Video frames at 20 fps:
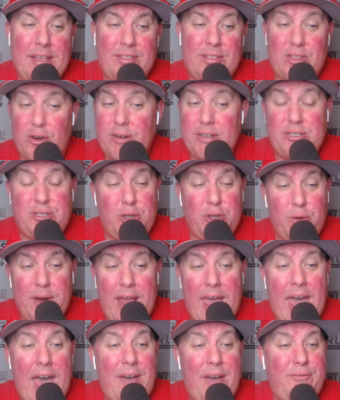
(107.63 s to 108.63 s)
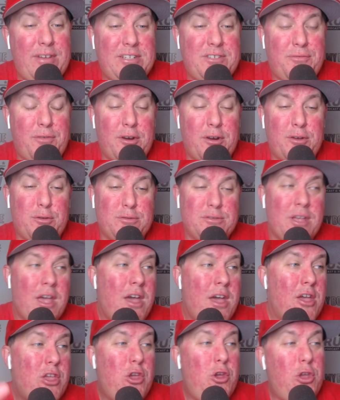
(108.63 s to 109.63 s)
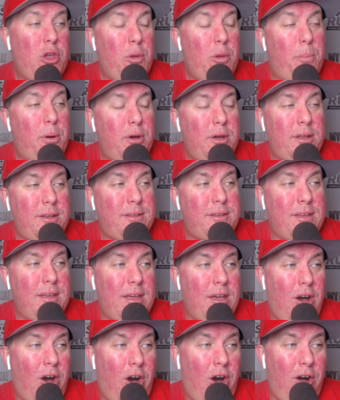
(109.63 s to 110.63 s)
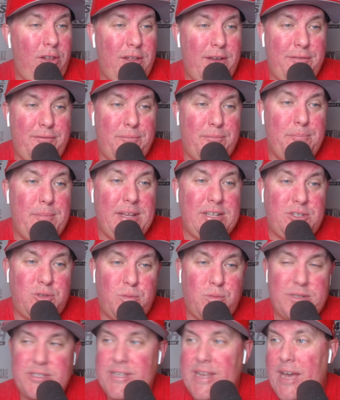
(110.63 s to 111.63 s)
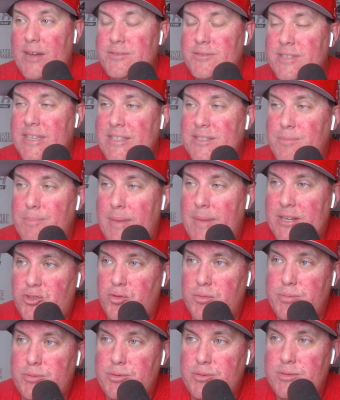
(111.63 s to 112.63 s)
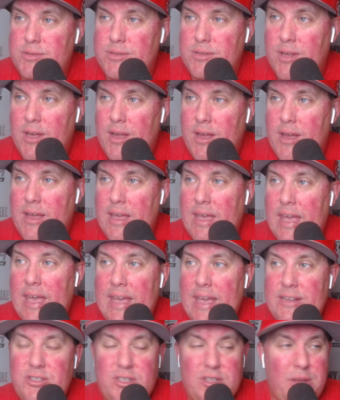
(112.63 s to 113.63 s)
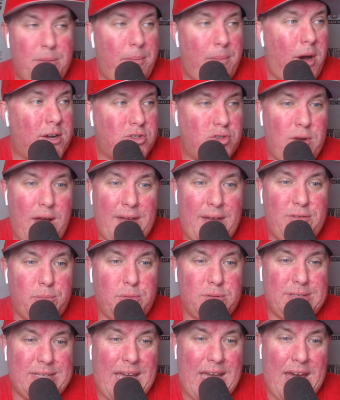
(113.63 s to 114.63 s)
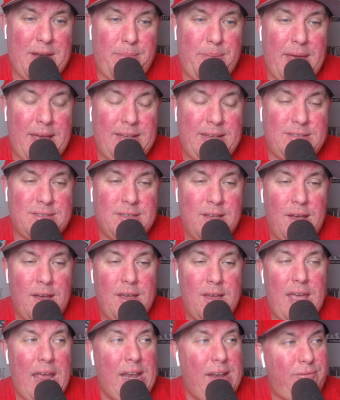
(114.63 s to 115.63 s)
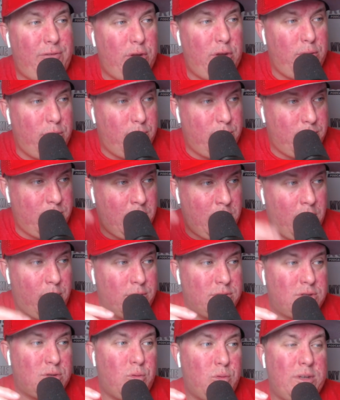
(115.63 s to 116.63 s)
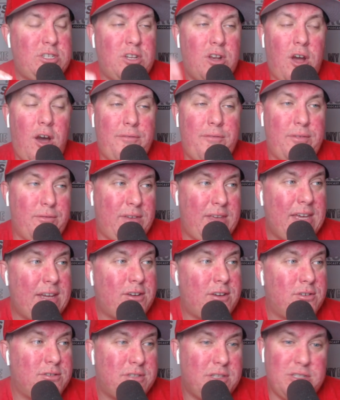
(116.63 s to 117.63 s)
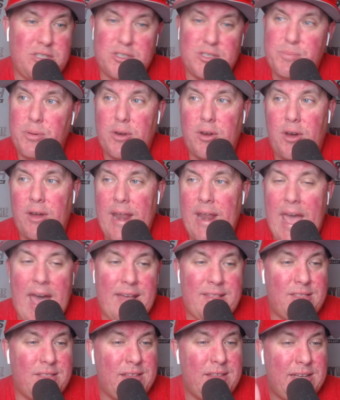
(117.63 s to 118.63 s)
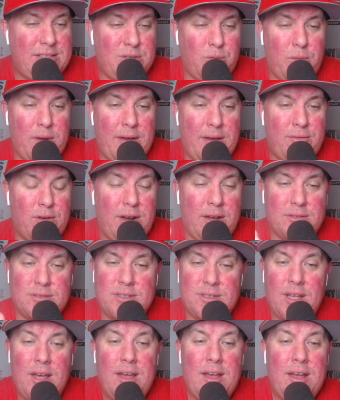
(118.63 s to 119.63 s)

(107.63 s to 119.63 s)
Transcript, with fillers: 32 and a half inch verticals. You, you put all of Mitch Wishnowsky's measurables into the mock draftable database and if you you know switch it off of kickers and just put it on athletes and whatever else